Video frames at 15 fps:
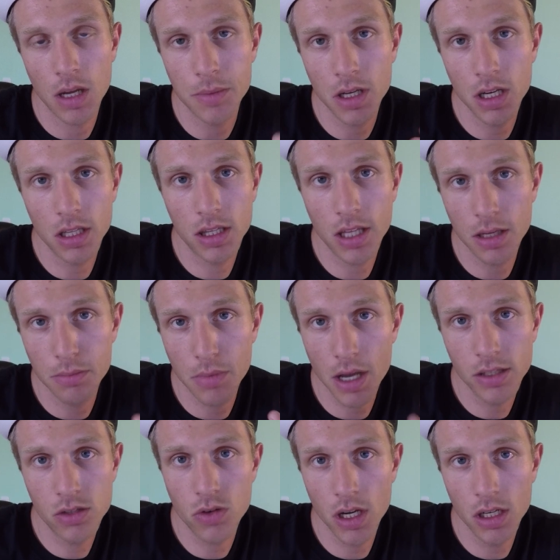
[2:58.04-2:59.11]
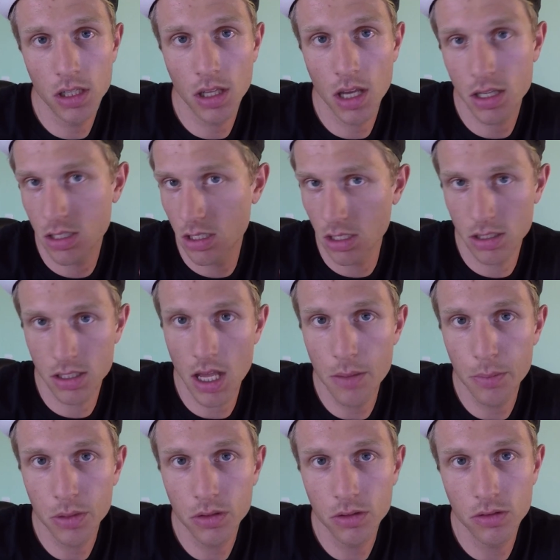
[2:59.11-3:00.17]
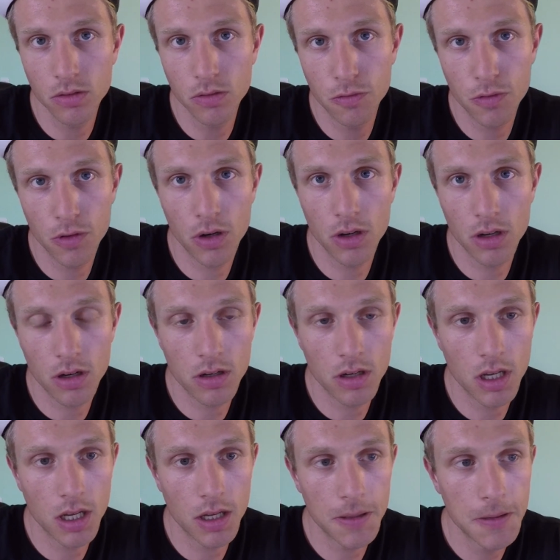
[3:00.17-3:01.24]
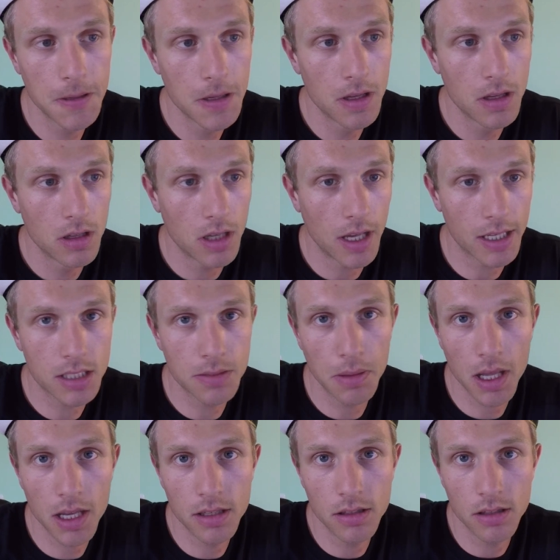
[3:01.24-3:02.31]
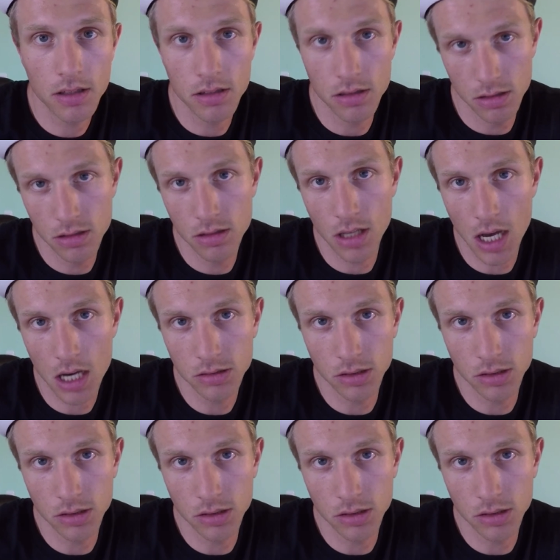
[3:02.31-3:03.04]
I'm gonna take my training as an example to further explain how